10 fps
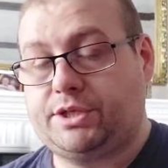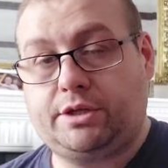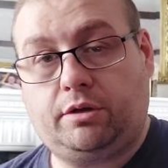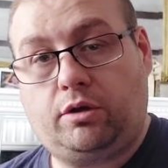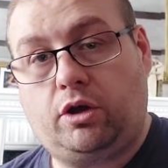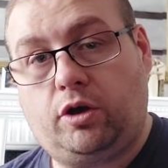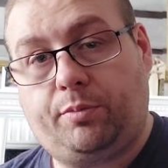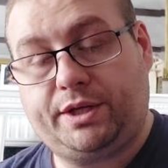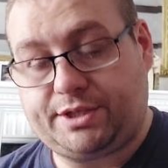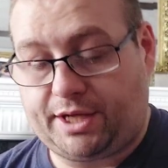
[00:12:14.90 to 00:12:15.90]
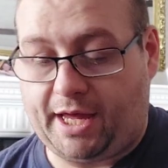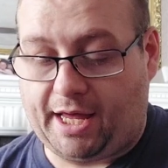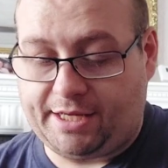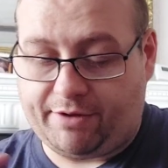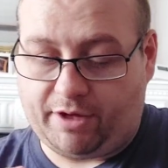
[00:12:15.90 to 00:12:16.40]
still hoping to get...
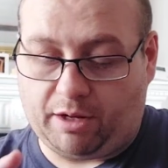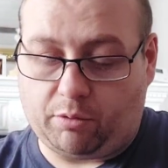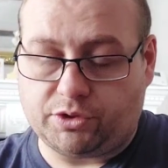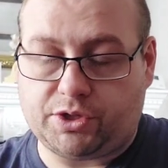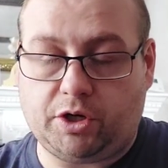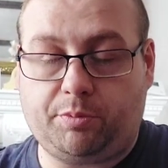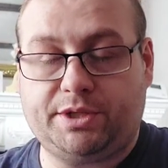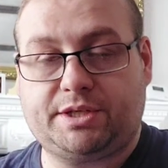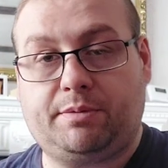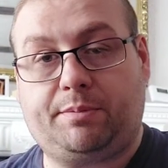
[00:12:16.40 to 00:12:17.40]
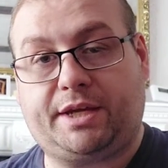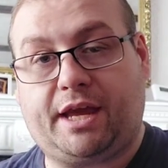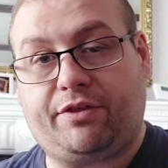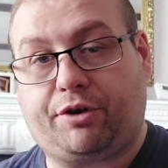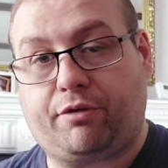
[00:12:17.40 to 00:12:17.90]
I was hoping to maybe
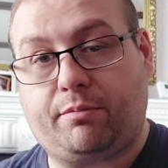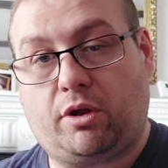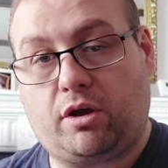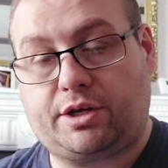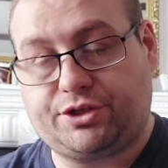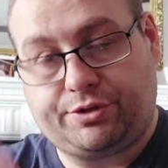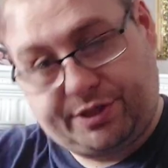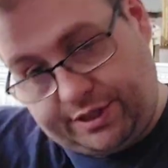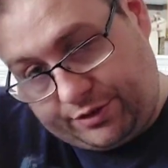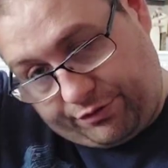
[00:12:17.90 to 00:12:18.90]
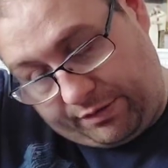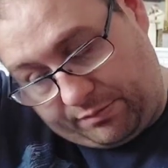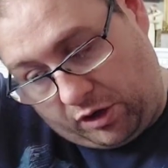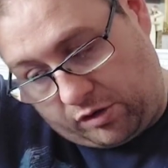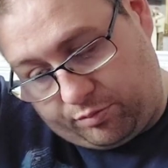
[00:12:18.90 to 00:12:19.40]
get the Grimlock, Studio Series
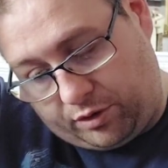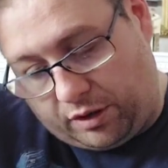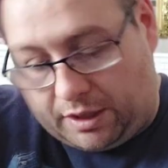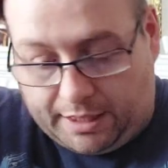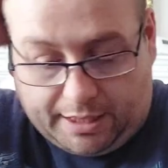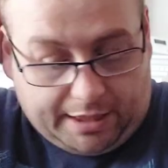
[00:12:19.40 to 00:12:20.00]
Grimlock, but